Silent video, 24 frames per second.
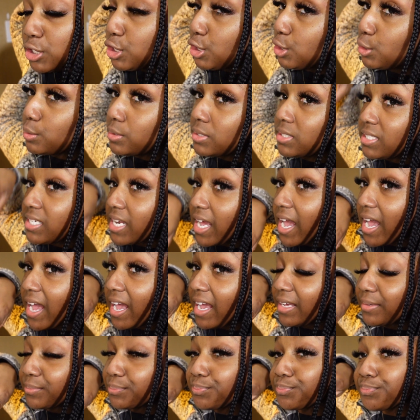
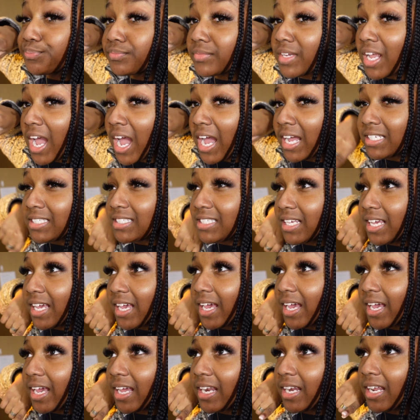Tuesday I
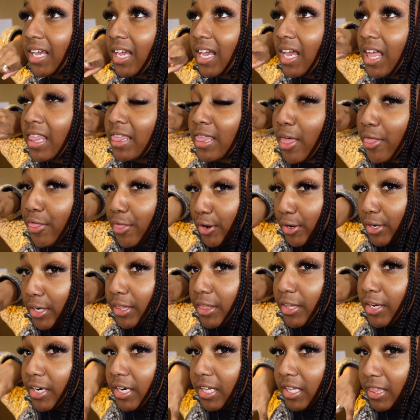did the
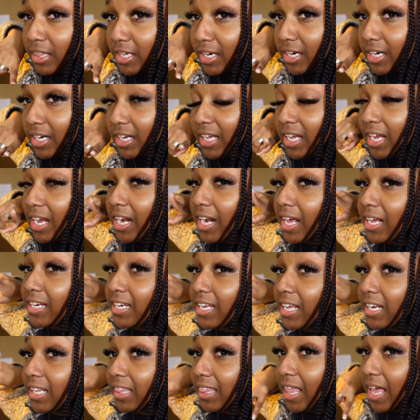30-30-30, and I
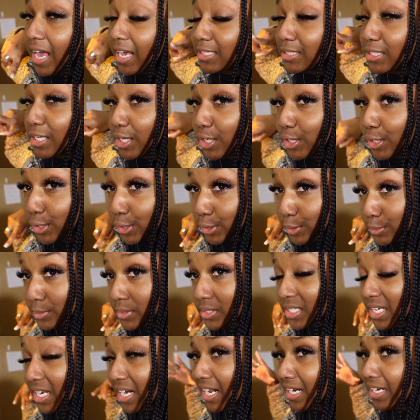did legs and
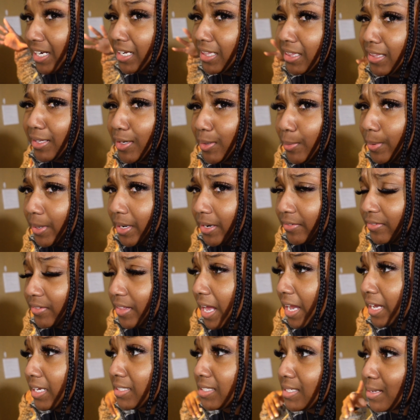glutes, and I did a little bit of
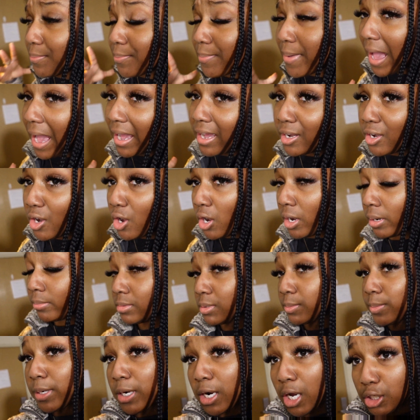like some back and
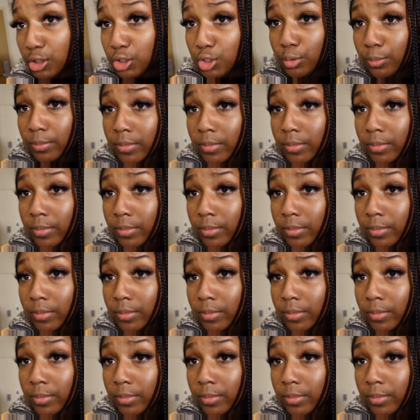arms, but not too